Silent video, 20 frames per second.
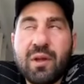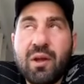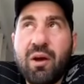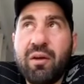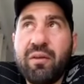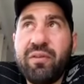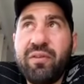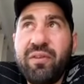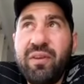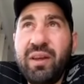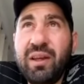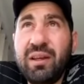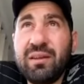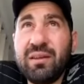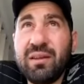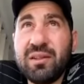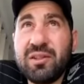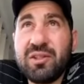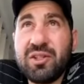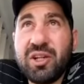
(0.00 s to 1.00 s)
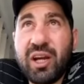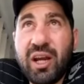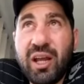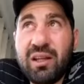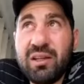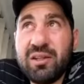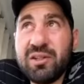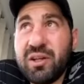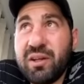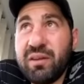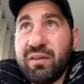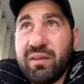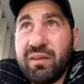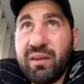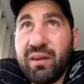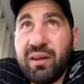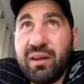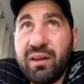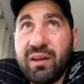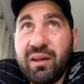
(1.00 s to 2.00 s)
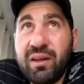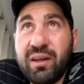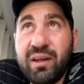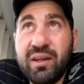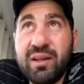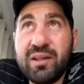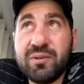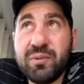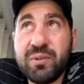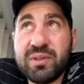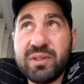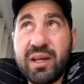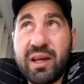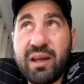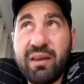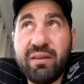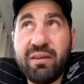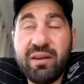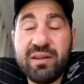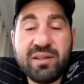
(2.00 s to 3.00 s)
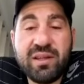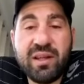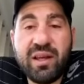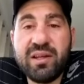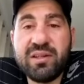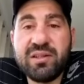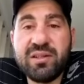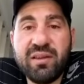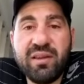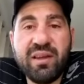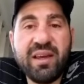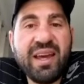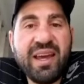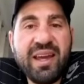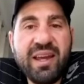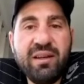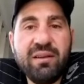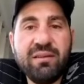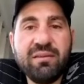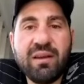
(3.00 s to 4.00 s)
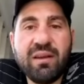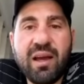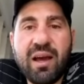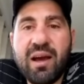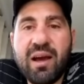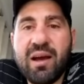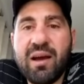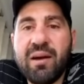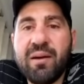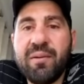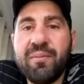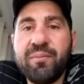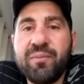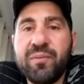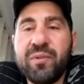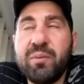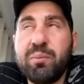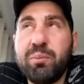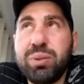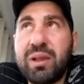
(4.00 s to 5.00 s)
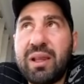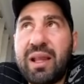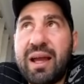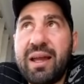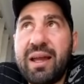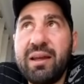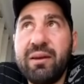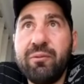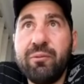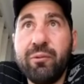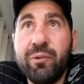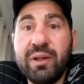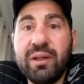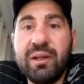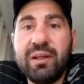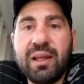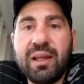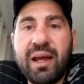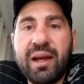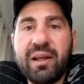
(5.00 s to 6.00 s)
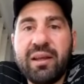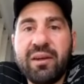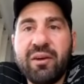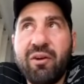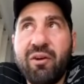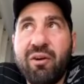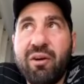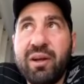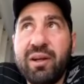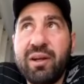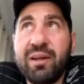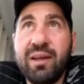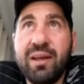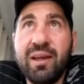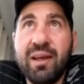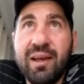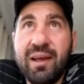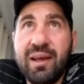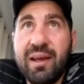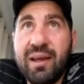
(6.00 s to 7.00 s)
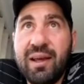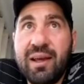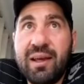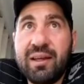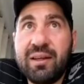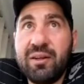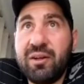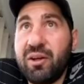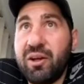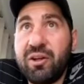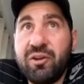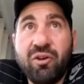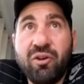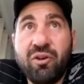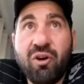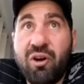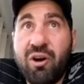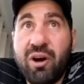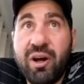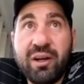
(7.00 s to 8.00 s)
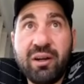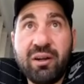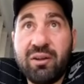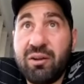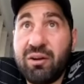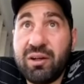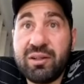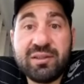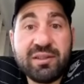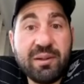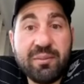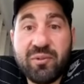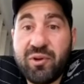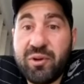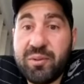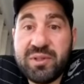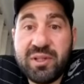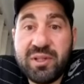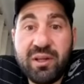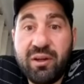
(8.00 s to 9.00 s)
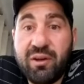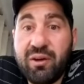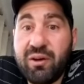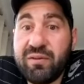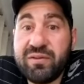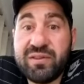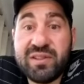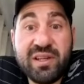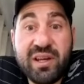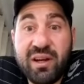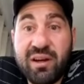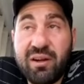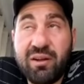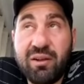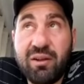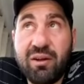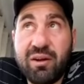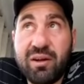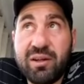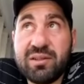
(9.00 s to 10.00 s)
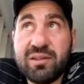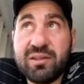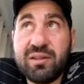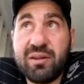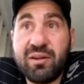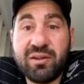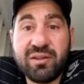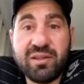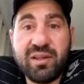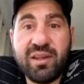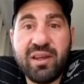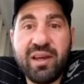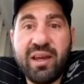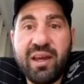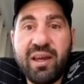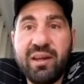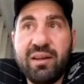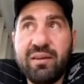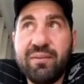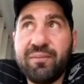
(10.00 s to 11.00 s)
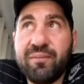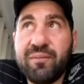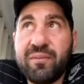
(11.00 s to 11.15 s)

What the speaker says: I think the challenging thing is with Southeast Asia, the heat. You play really late at night, you know, 9 o'clock, sometimes kickoffs, 10 o'clock because of the heat.